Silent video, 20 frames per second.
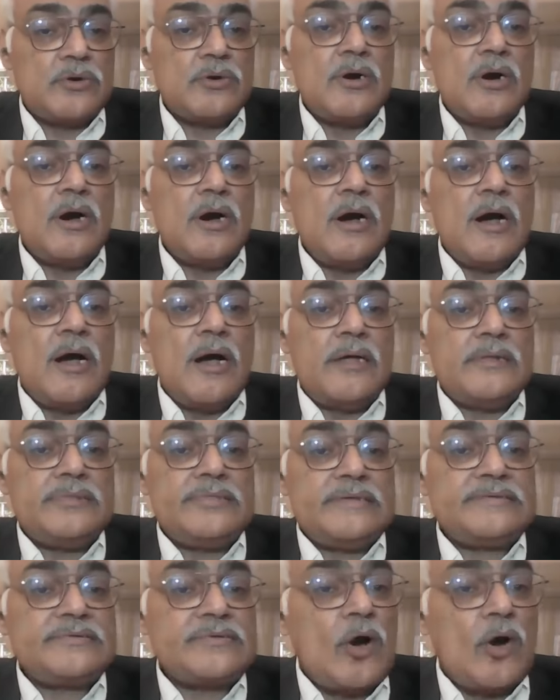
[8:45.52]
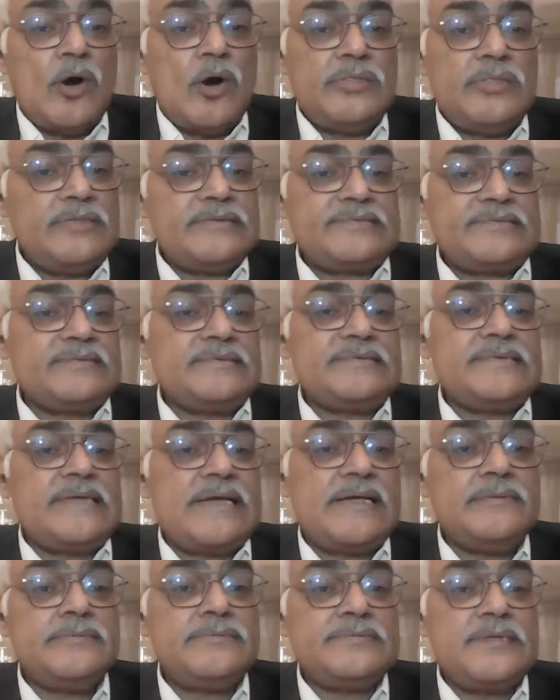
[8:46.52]
So, this all these things
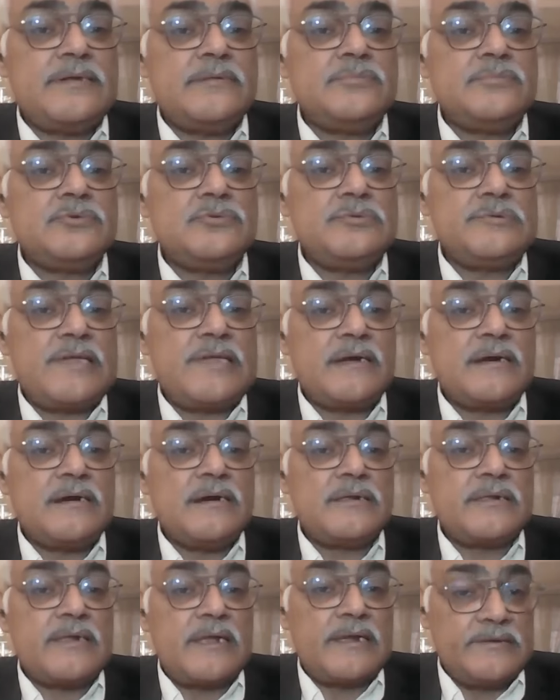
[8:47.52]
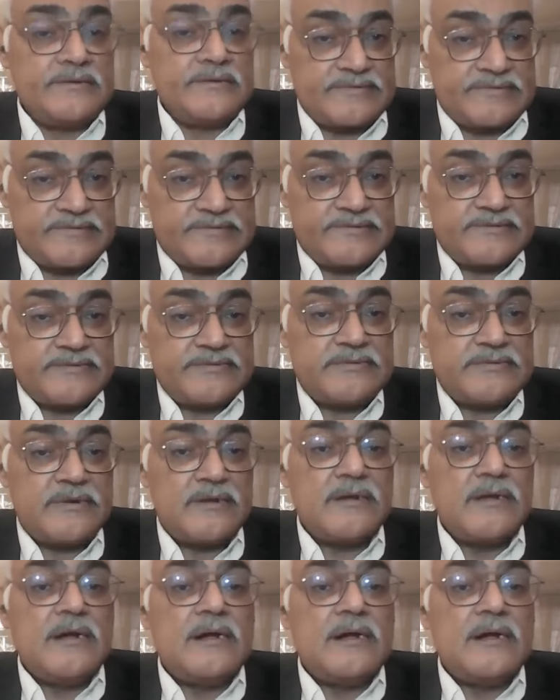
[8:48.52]
help them to take a right decision.